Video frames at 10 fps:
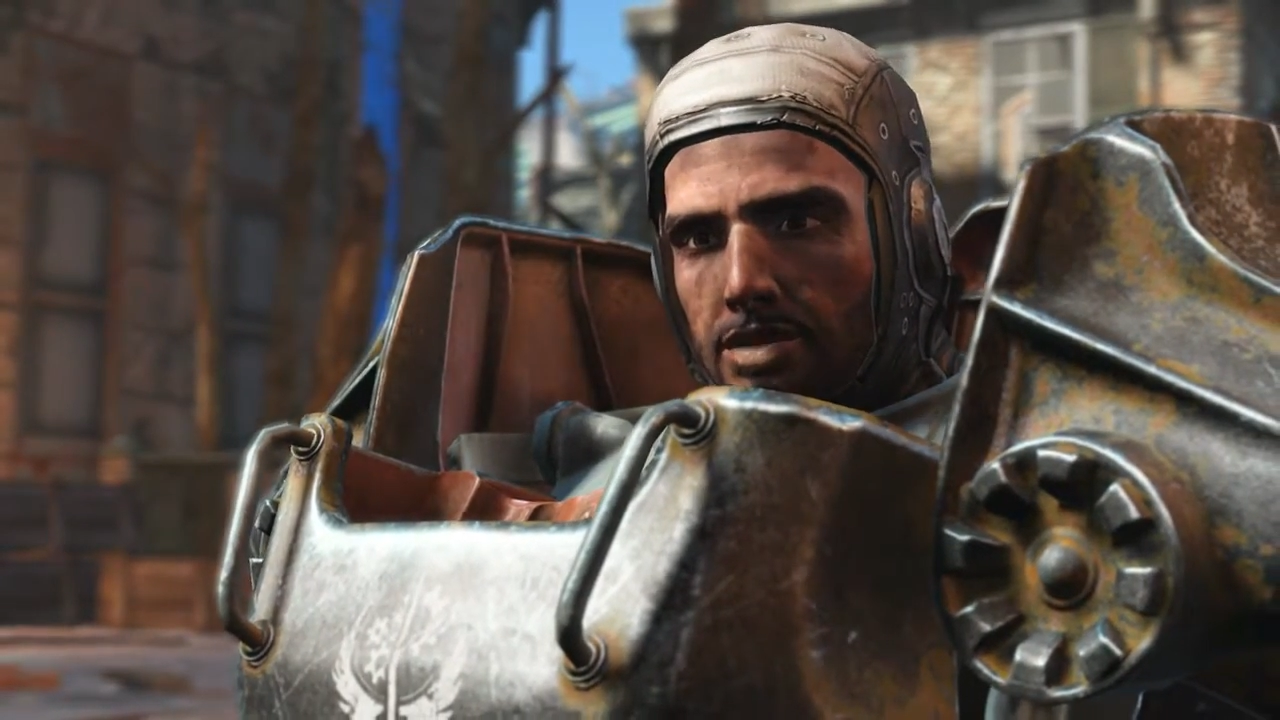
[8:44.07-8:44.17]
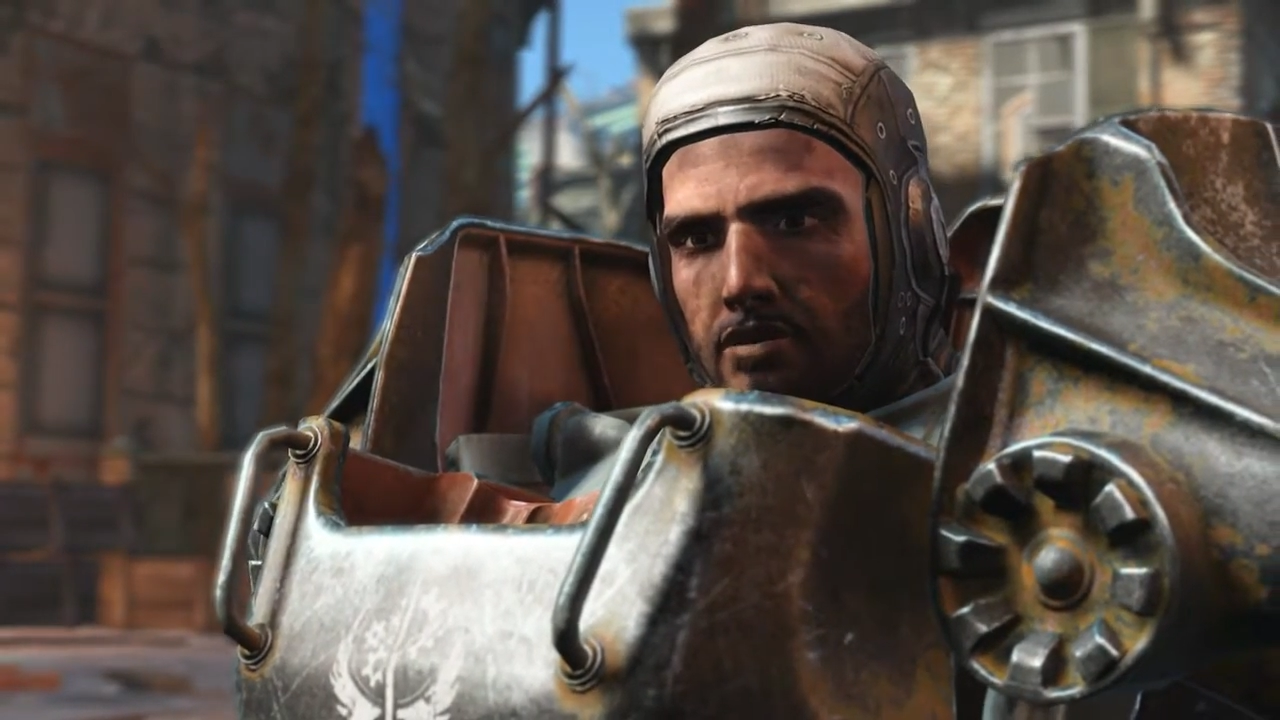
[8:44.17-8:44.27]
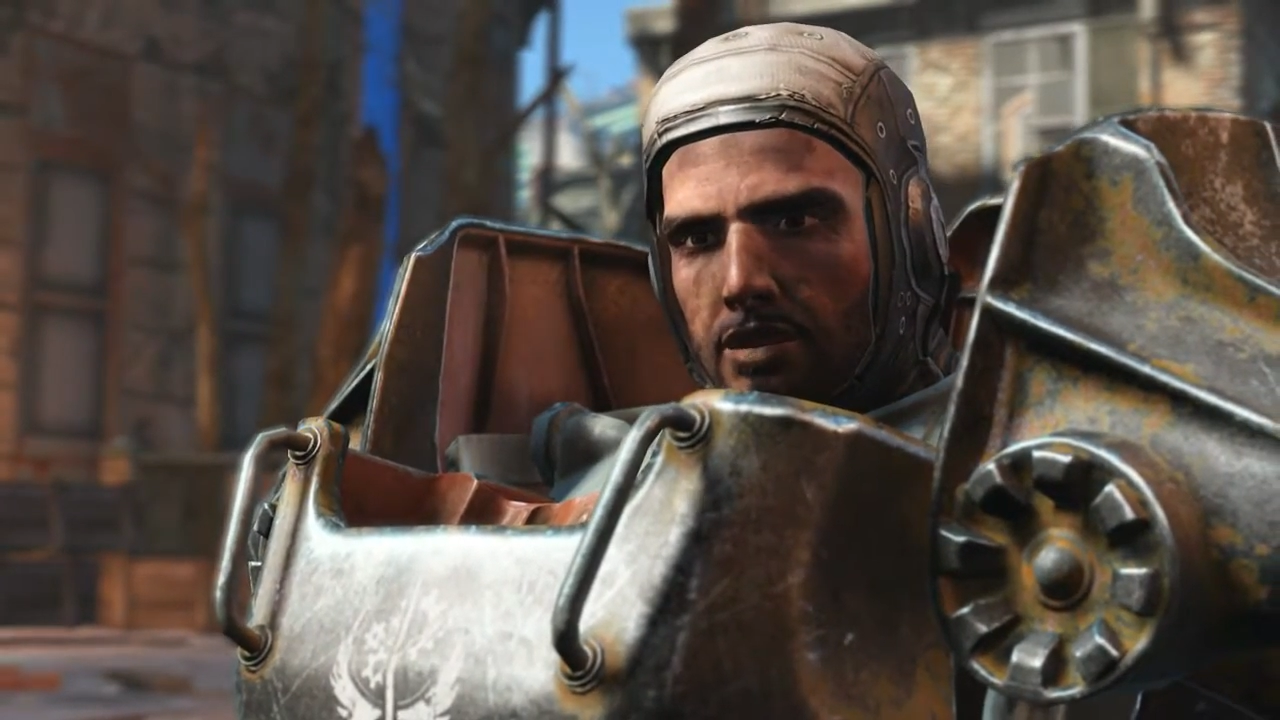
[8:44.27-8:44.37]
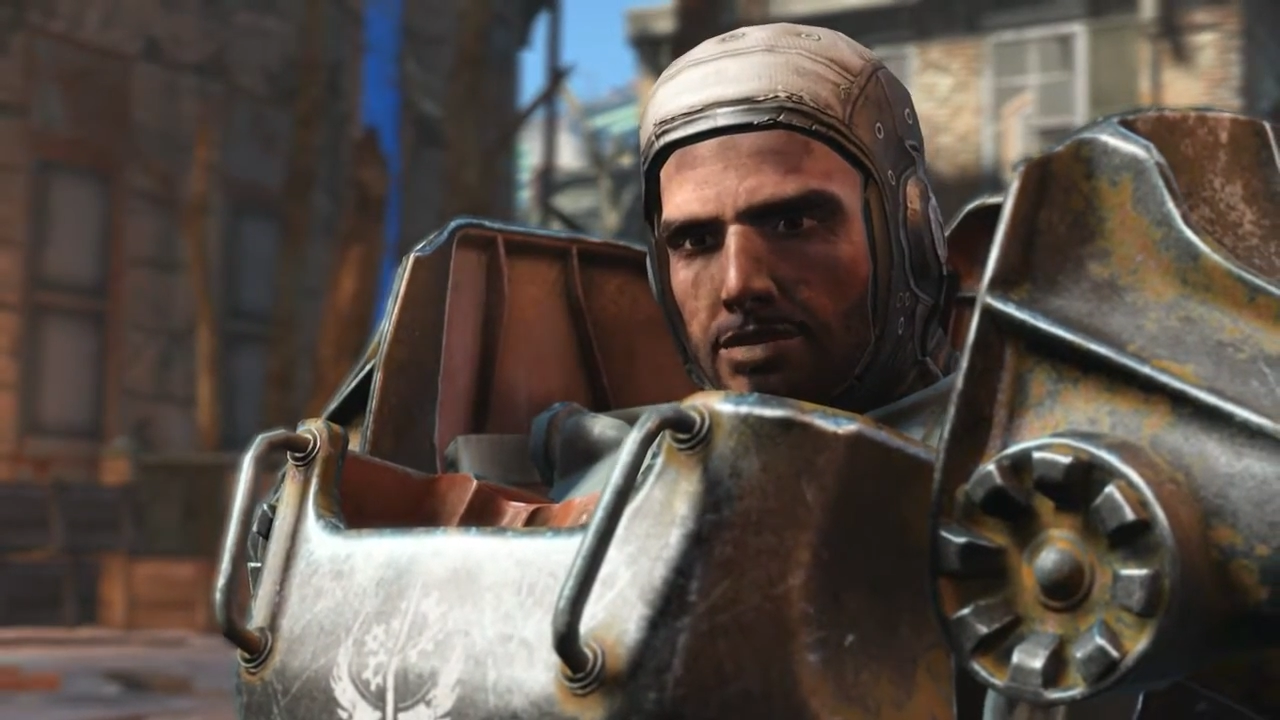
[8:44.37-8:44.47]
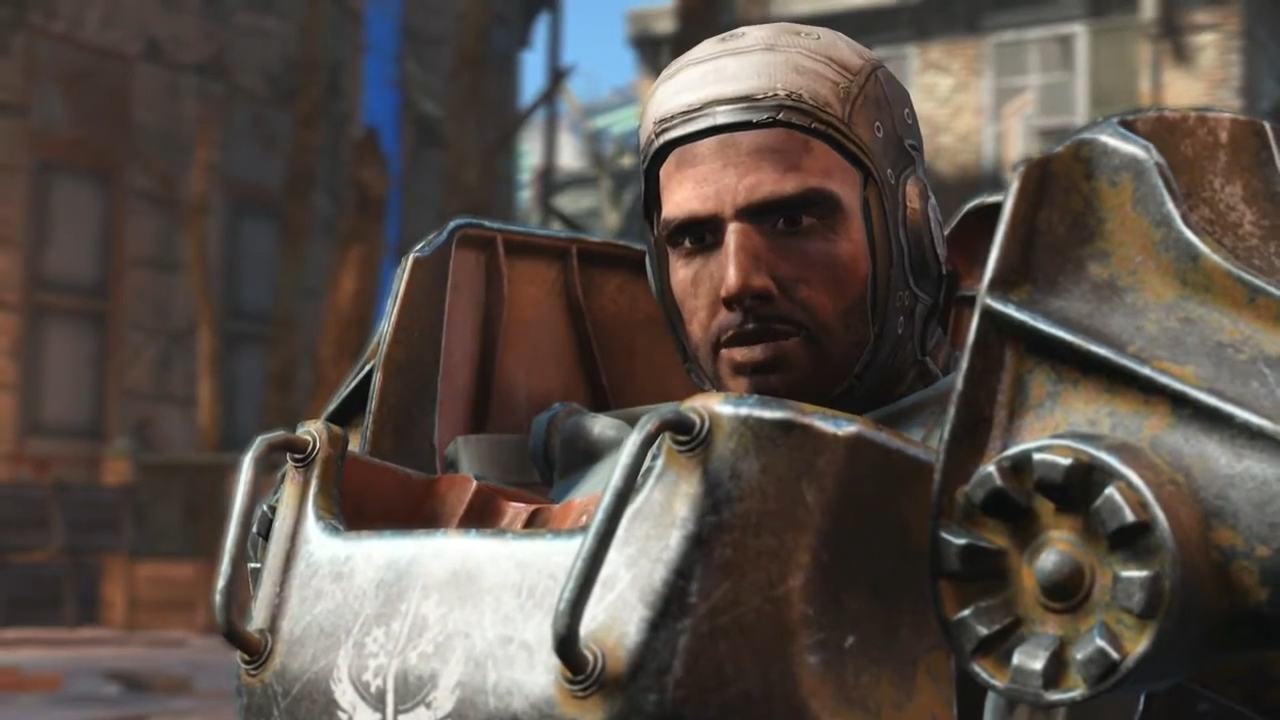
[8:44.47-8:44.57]
the
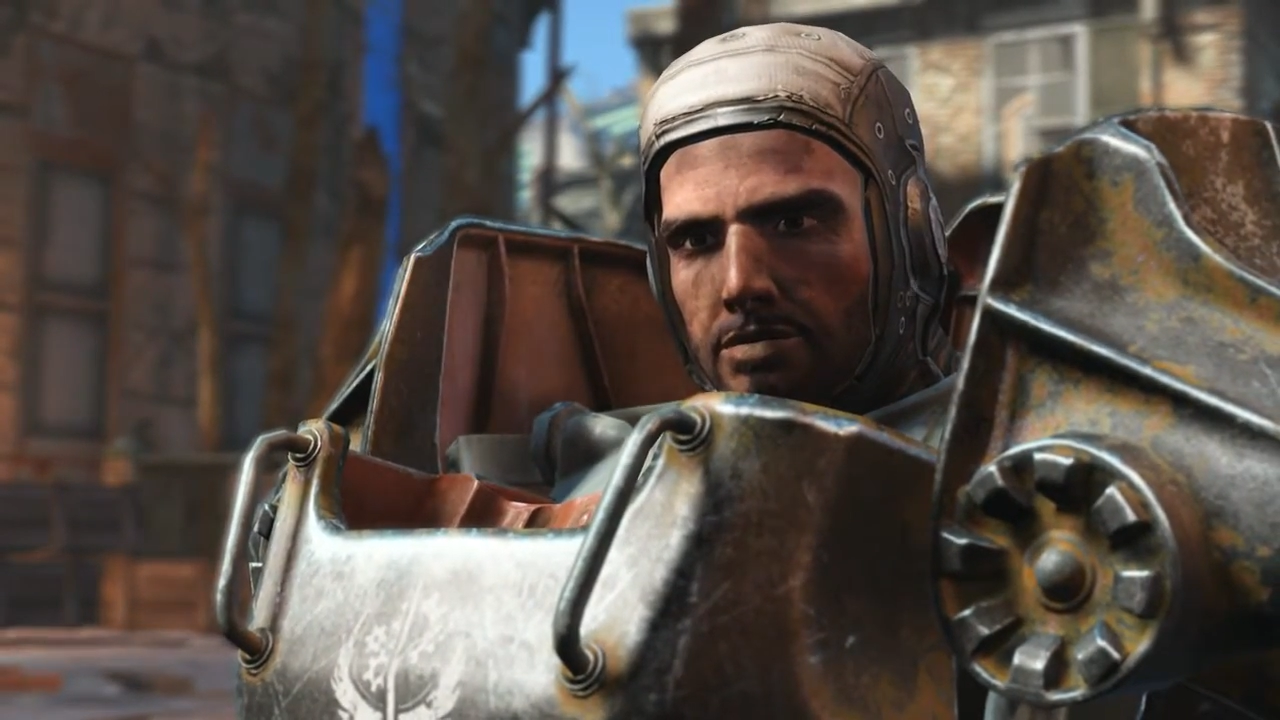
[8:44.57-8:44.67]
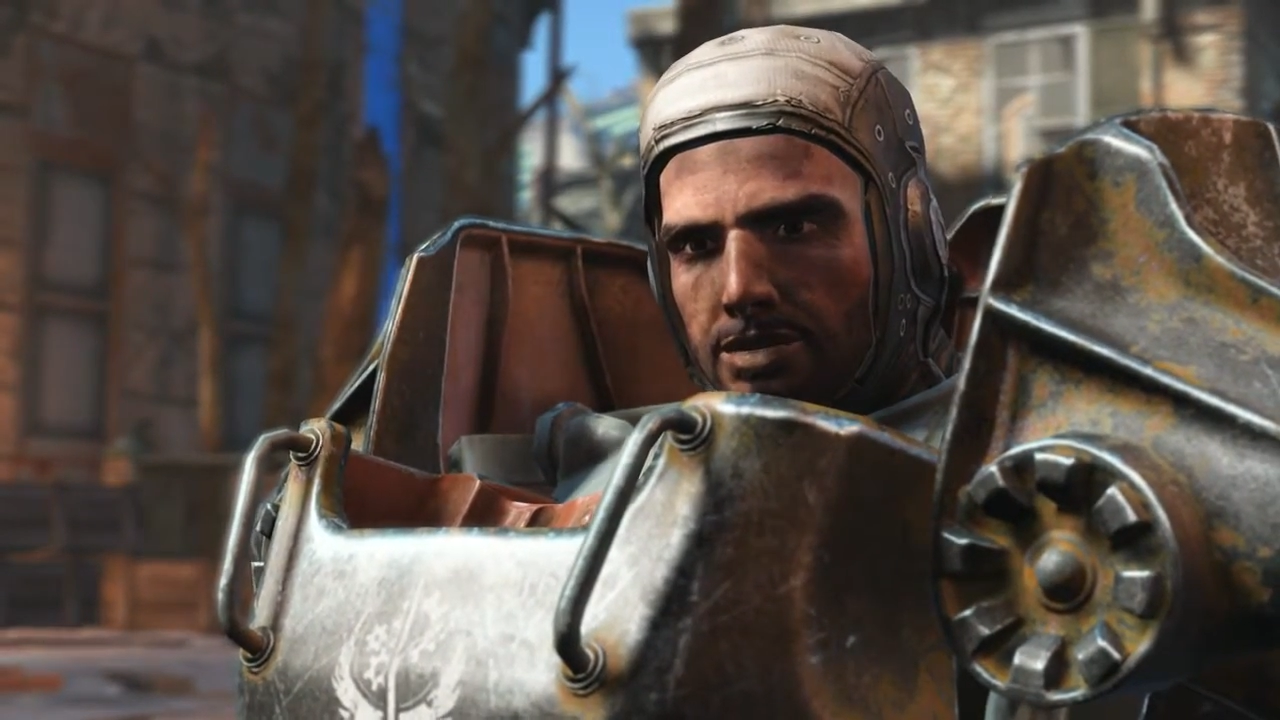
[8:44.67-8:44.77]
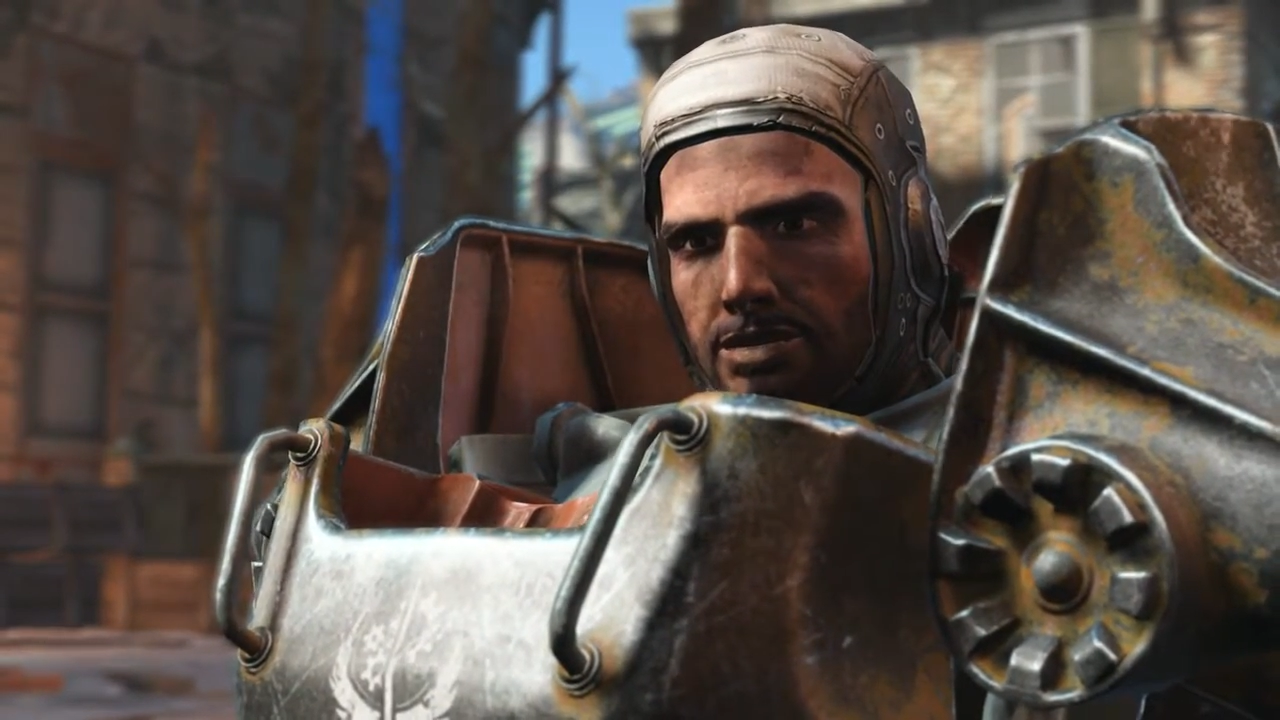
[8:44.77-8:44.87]
facility,